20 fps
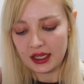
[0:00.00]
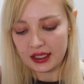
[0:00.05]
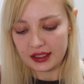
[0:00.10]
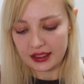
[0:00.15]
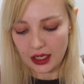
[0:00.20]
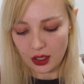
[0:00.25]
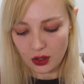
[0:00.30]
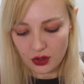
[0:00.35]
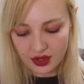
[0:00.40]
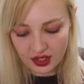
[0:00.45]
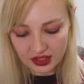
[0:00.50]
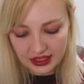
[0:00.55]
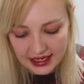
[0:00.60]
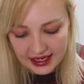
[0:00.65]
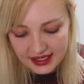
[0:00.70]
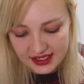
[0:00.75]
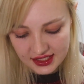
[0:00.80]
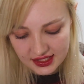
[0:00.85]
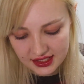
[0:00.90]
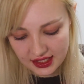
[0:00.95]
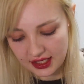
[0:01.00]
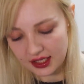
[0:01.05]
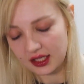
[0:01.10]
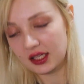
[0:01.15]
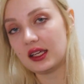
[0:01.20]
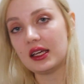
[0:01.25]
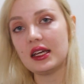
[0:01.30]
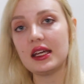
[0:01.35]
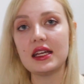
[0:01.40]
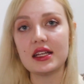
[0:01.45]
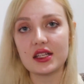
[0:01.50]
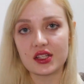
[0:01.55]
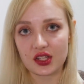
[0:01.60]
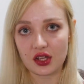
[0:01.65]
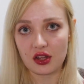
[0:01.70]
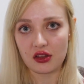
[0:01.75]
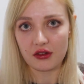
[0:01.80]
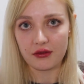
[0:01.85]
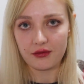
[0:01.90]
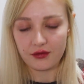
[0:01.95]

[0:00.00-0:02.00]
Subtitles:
Now, the last thing is the